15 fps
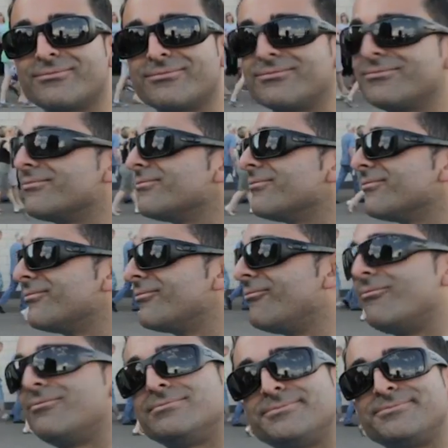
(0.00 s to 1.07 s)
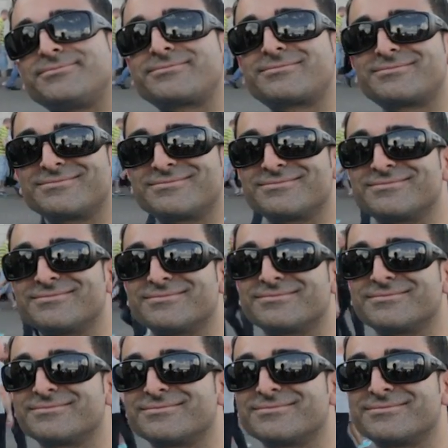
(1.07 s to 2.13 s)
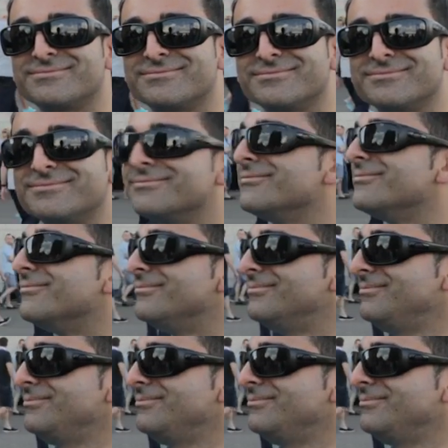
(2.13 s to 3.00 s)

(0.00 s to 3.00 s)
[no speech]